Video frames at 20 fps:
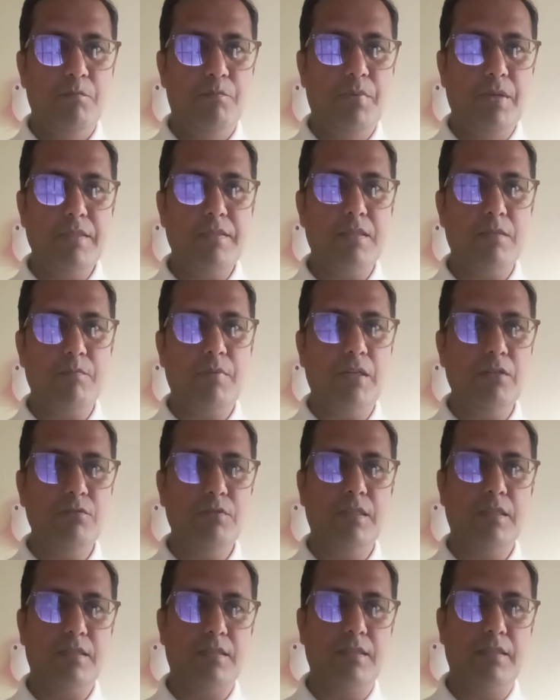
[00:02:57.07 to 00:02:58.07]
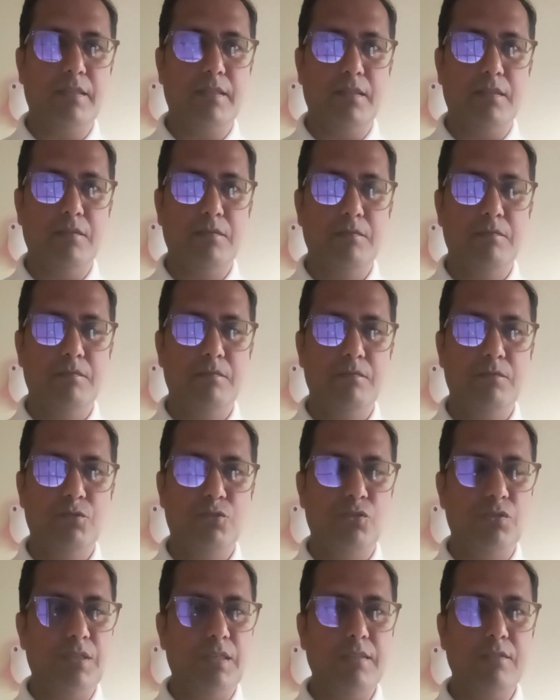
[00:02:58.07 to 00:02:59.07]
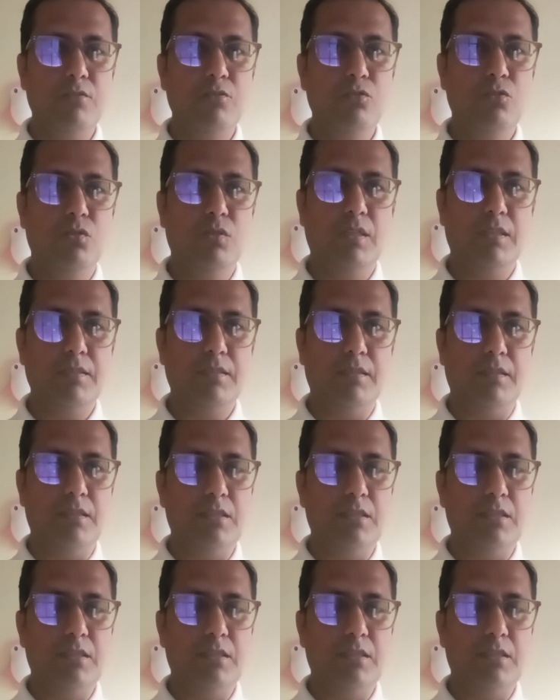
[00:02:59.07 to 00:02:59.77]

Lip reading: basic part we are clear. So there is no nothing,